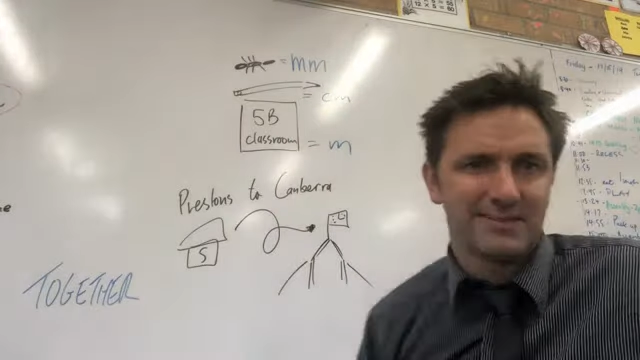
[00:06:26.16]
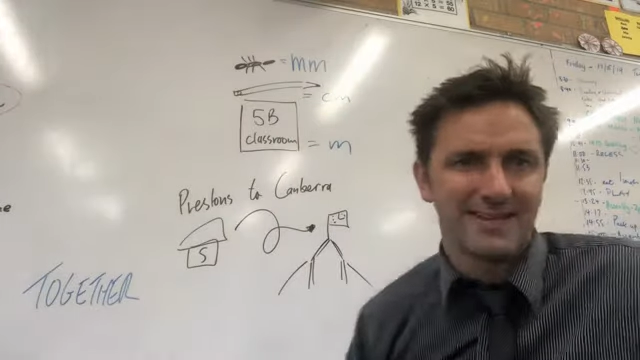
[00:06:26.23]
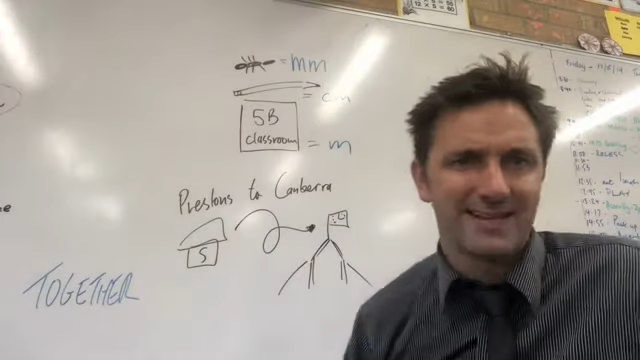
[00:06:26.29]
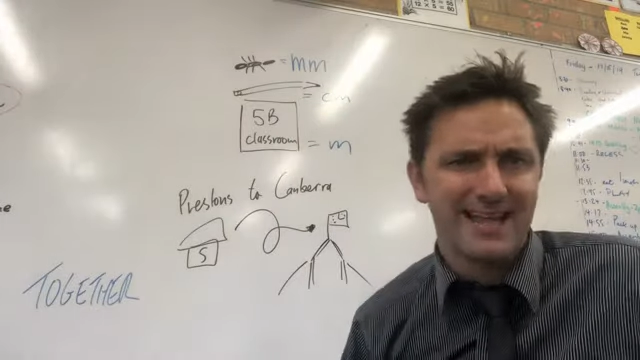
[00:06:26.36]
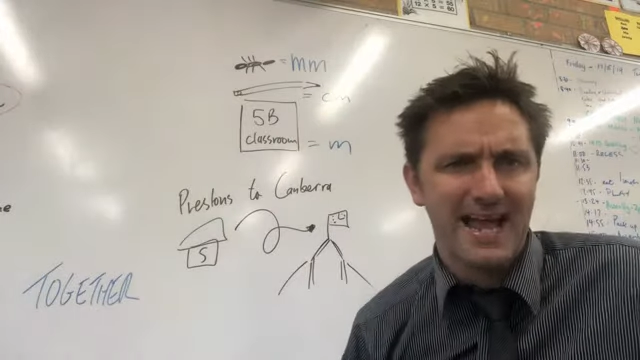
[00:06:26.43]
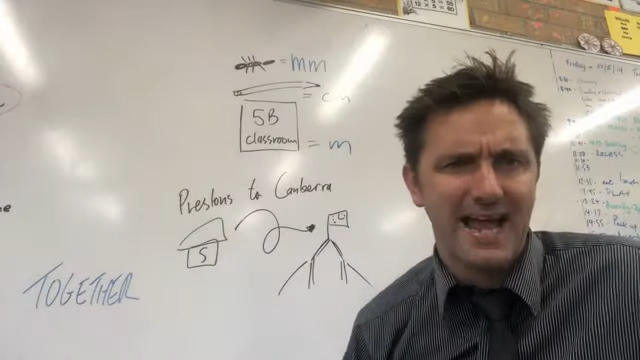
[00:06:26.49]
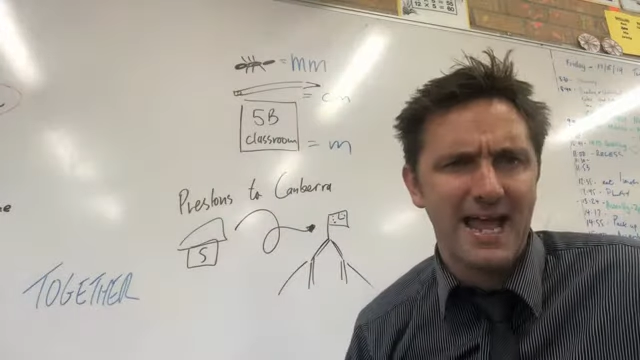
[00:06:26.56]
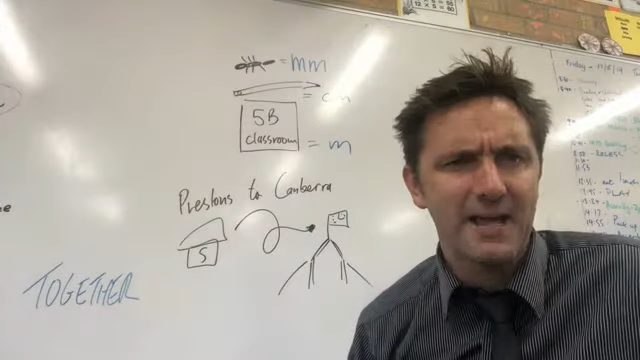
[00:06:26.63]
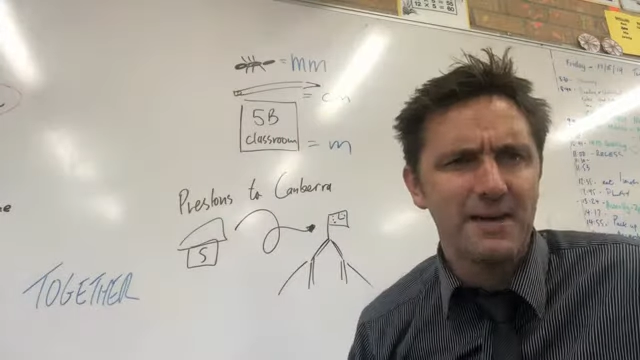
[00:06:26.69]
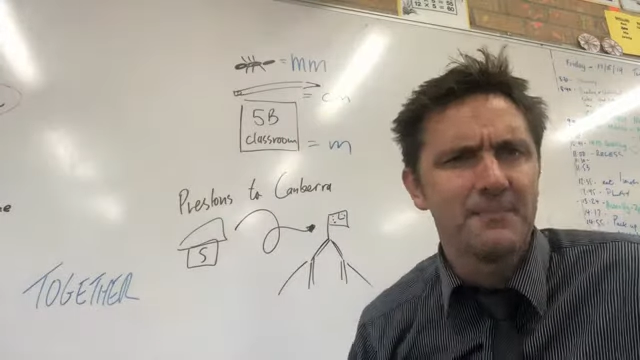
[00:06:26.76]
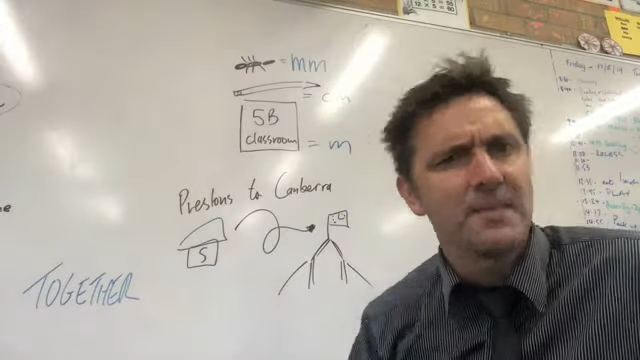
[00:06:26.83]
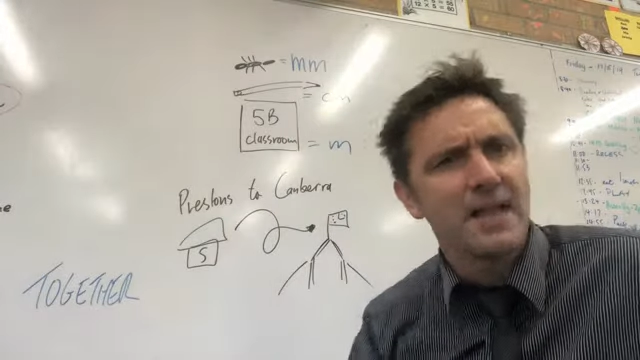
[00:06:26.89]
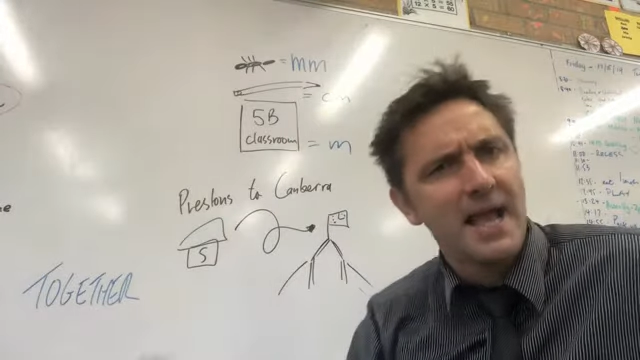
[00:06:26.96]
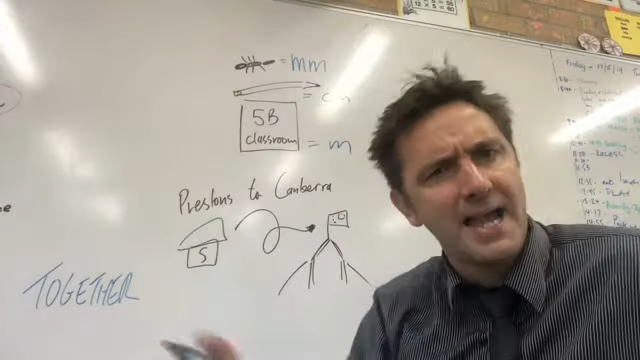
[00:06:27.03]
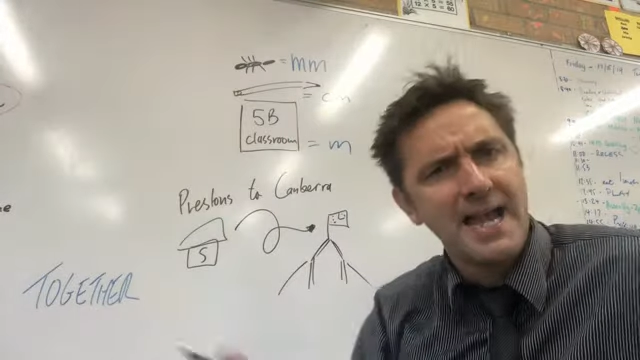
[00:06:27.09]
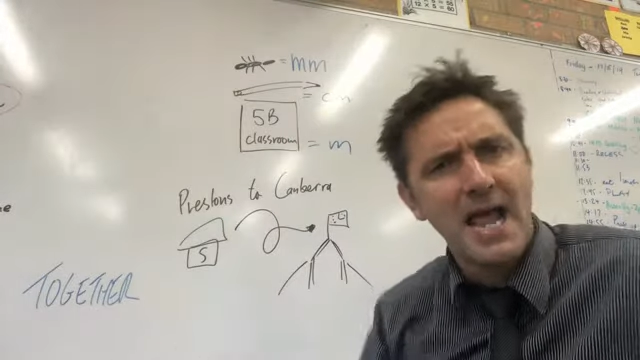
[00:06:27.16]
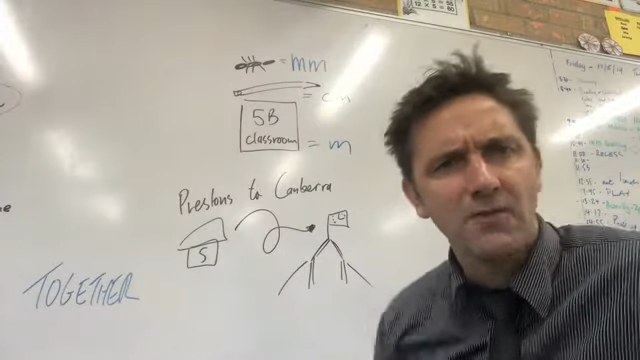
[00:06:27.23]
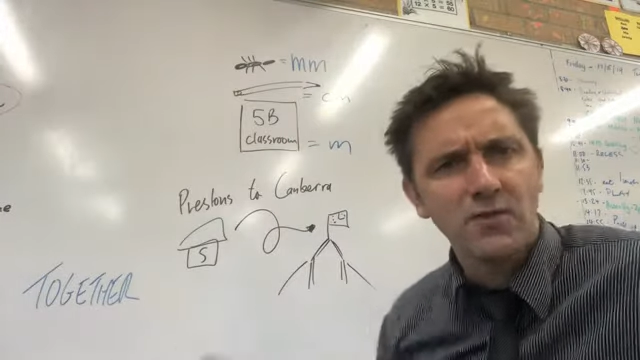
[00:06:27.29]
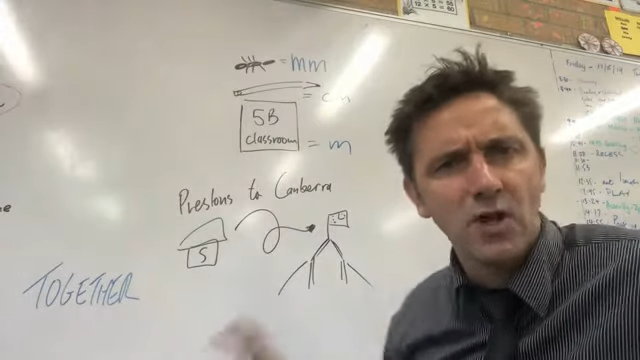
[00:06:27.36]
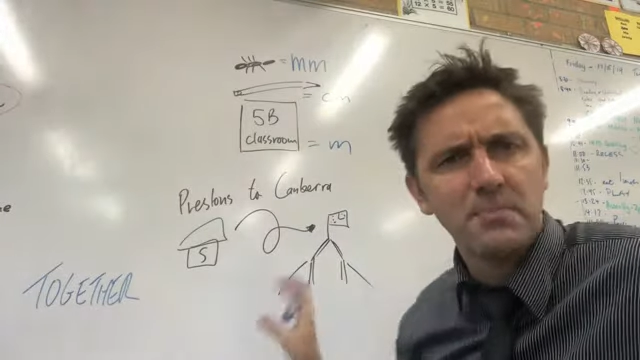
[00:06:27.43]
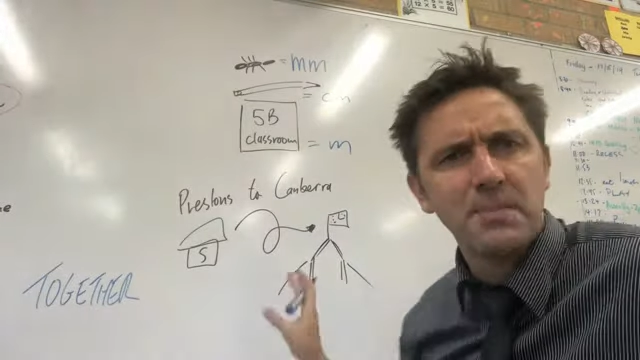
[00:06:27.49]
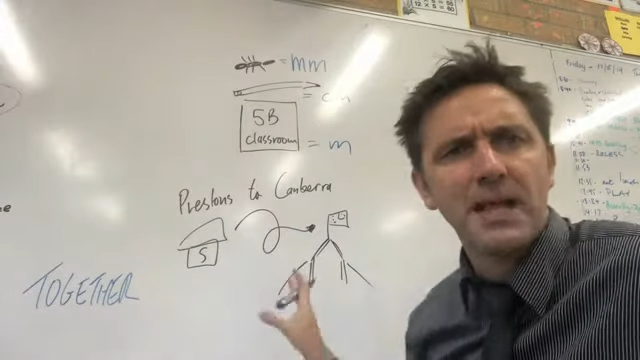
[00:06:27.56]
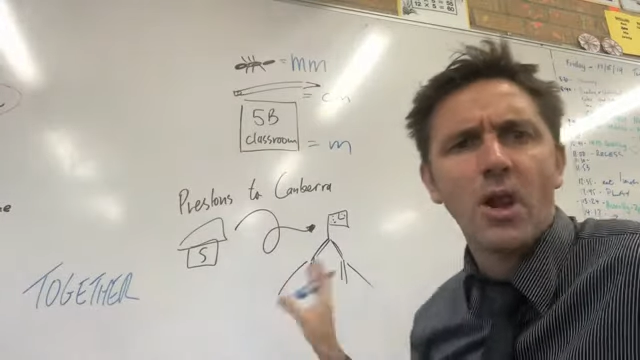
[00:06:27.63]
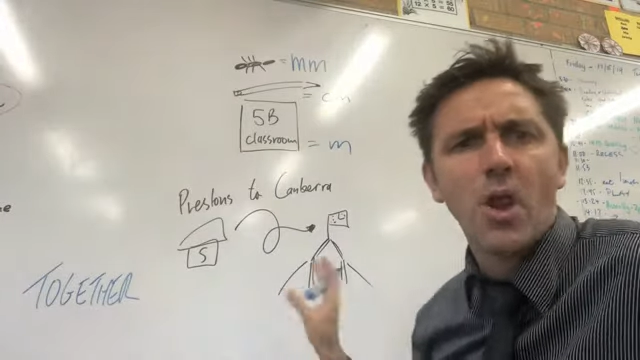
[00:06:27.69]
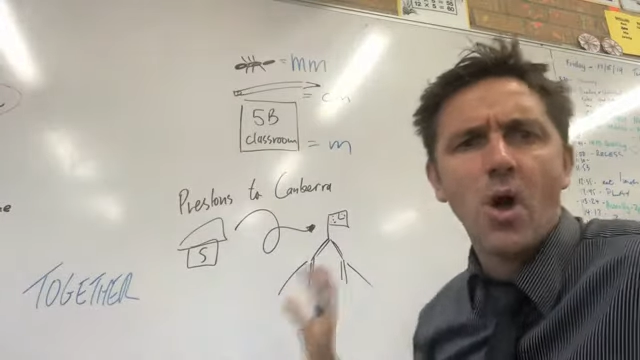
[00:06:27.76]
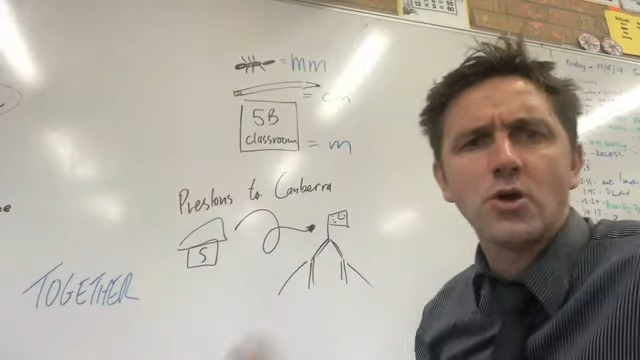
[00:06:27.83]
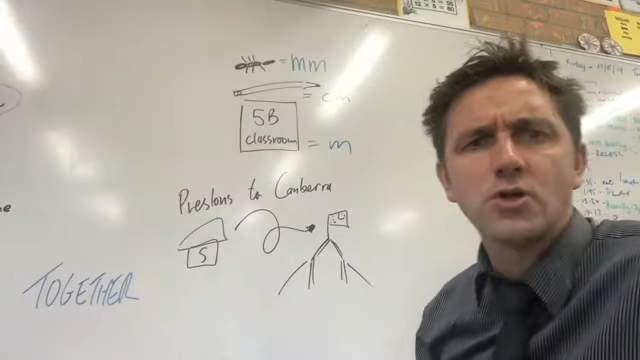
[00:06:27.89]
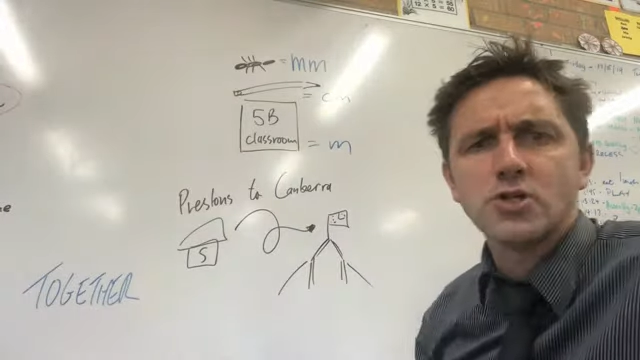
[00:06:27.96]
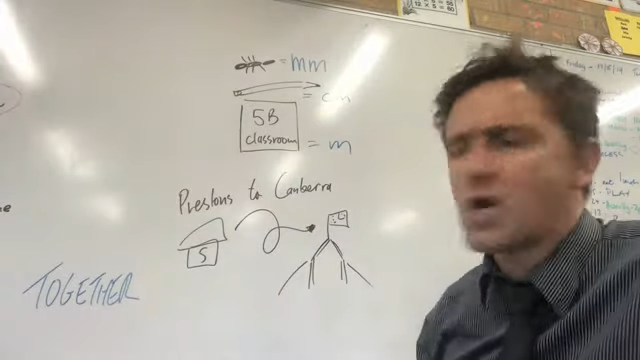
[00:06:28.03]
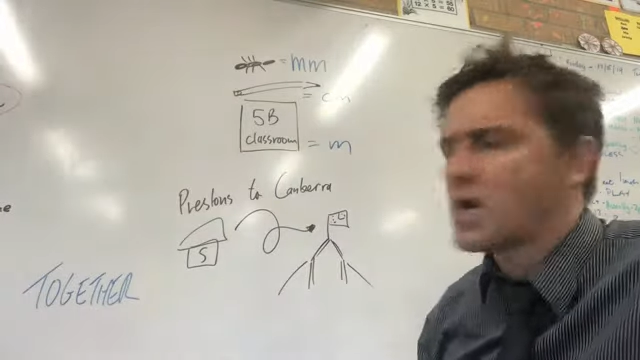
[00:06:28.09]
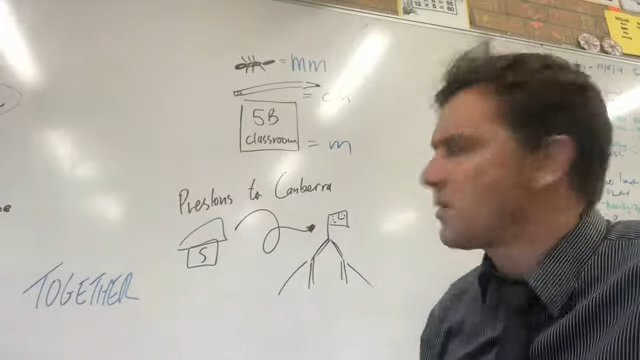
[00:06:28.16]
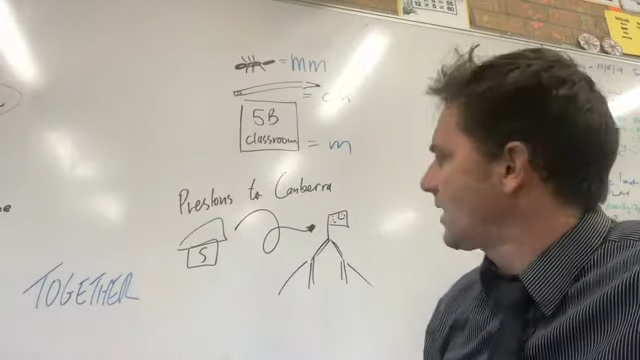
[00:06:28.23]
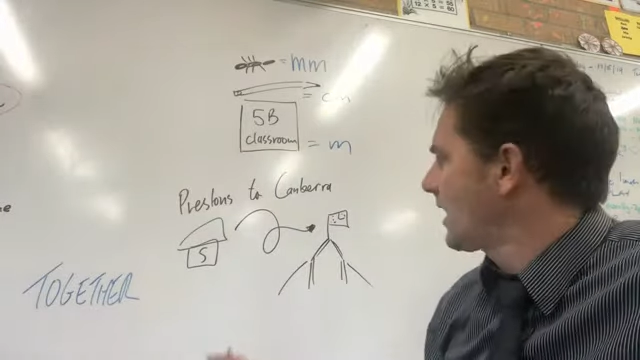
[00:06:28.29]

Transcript: Okay? And now I've got a big long journey.